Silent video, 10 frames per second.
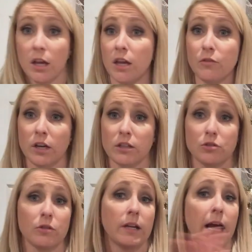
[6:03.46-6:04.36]
if you guys
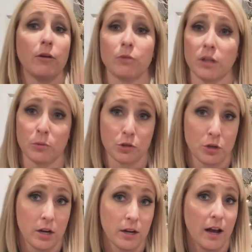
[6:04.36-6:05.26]
do that, I really
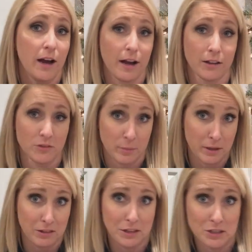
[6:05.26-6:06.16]
appreciate it. I love to buy
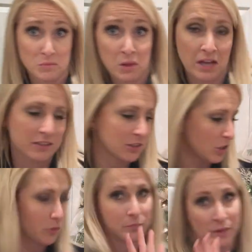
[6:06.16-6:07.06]
cleaning supplies,
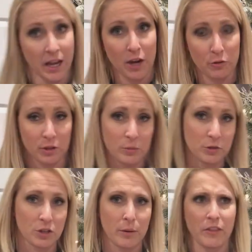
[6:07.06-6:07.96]
so I really
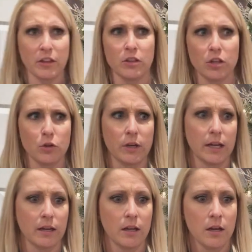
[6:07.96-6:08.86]
appreciate it. I think that you
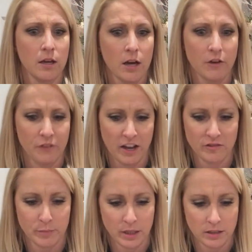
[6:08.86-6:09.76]
get a
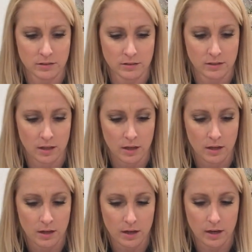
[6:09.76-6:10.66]
5-piece
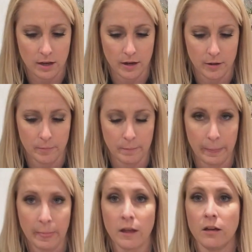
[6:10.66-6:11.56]

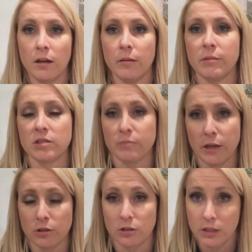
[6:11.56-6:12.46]
Mrs.
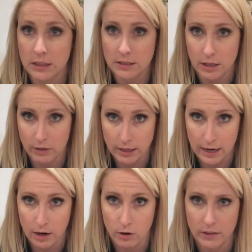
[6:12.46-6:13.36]
Meyers cleaning set right
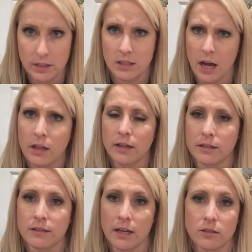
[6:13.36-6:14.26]
now. I think it's a holiday
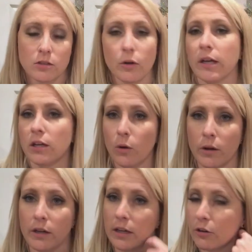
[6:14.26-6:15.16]
set, so go ahead, go
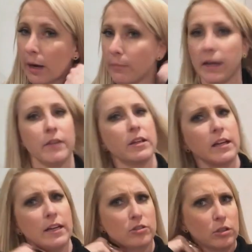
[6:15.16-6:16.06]
on and grab that. I think it
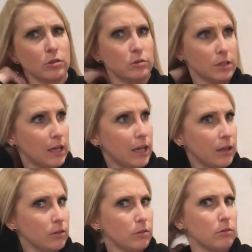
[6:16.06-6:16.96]
actually includes a
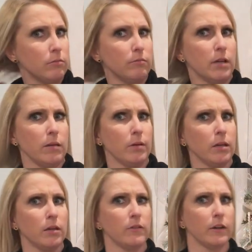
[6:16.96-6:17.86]
candle,
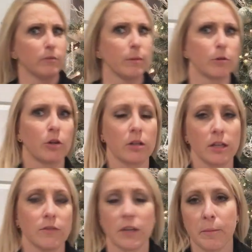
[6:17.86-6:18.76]
maybe, if I remember correctly.
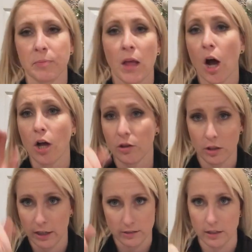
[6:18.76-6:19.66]
If not, I'll
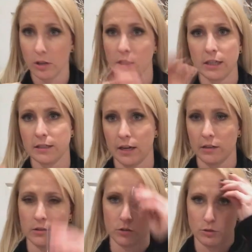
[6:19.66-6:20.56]
link it
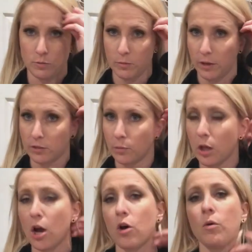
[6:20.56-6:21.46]
down in the description box
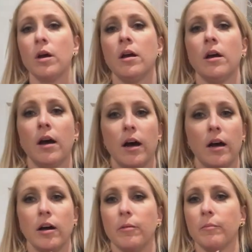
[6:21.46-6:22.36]
below.
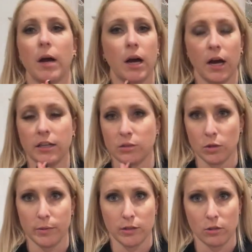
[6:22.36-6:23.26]
I
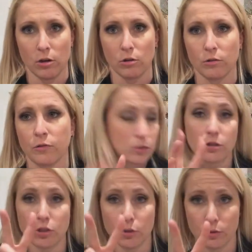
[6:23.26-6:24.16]
swear by Grove.
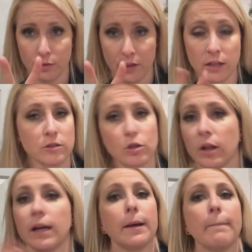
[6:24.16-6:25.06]
The two other things that are
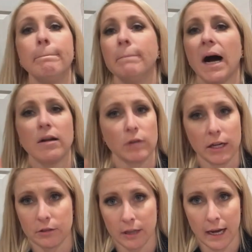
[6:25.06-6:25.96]
like my
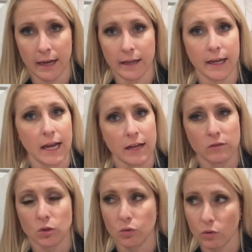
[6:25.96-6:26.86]
ride or die, and I
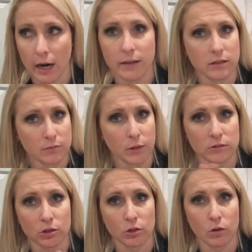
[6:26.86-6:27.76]
have tried this
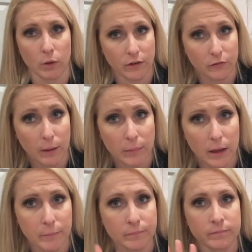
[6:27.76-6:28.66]
month to go away from
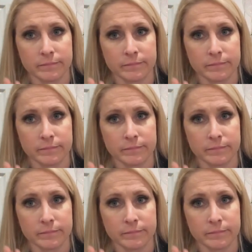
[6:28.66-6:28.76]
them,